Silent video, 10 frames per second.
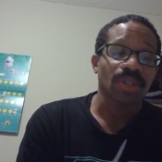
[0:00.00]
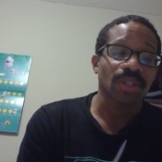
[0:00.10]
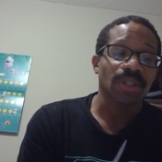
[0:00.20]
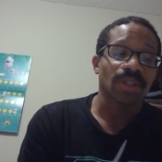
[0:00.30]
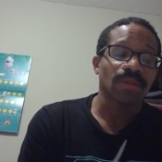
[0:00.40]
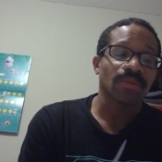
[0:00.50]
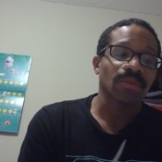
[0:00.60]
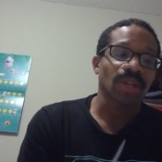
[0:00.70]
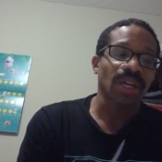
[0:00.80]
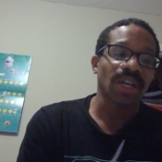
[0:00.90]

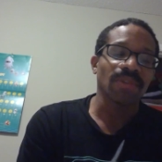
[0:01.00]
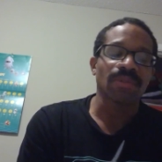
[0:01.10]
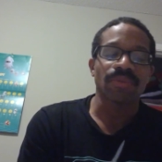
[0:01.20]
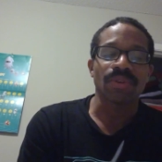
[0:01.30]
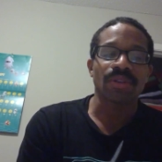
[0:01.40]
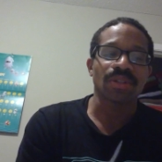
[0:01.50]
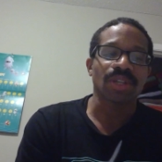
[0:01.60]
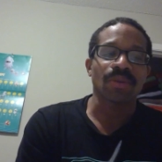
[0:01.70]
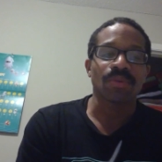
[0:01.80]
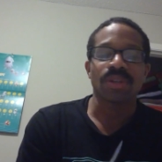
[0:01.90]
And I have a feeling
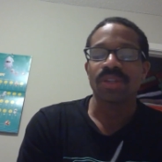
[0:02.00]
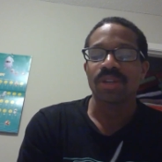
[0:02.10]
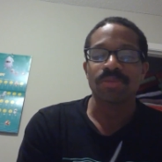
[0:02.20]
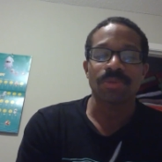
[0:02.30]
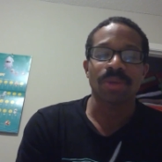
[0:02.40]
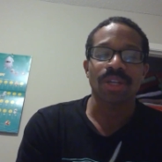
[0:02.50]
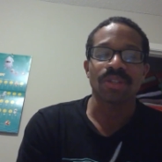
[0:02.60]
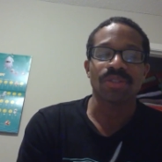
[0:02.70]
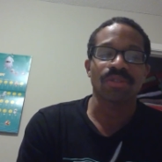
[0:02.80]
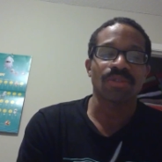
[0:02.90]
that when he comes back,
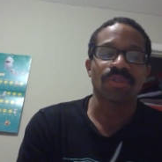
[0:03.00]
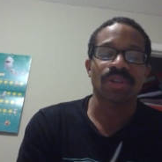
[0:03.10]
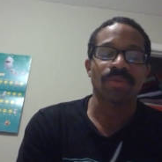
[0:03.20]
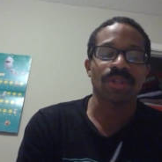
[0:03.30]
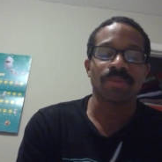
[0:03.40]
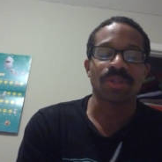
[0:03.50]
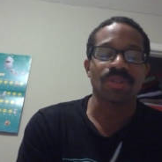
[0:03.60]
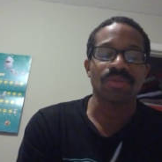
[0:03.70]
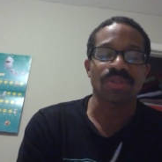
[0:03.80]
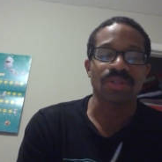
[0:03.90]
he's going to find a way to beat
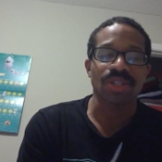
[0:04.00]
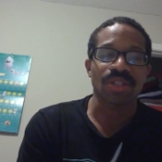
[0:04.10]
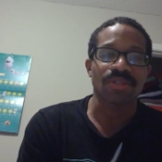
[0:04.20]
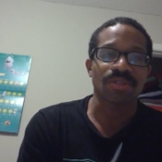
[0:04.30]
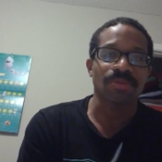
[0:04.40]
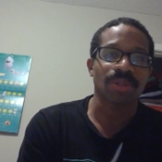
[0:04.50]
the Houston Texans.